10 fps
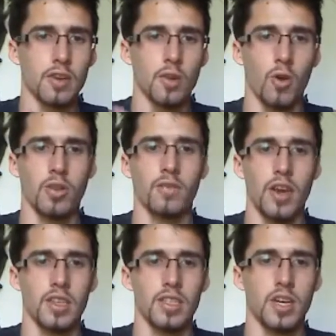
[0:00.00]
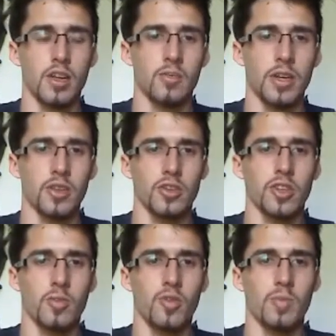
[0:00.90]
You hold them very still and make sure there's
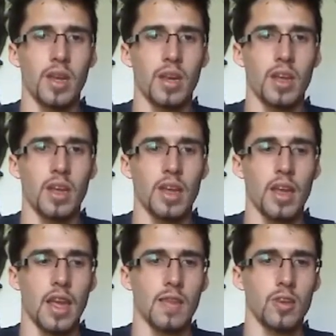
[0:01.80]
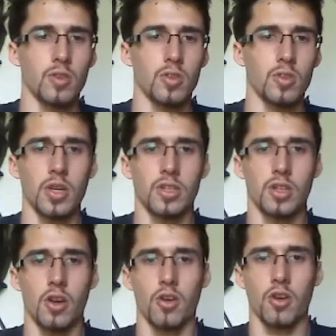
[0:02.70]
no movement, and then you slowly
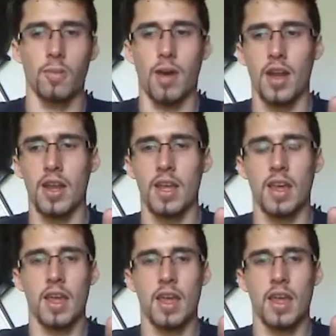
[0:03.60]
turn your body,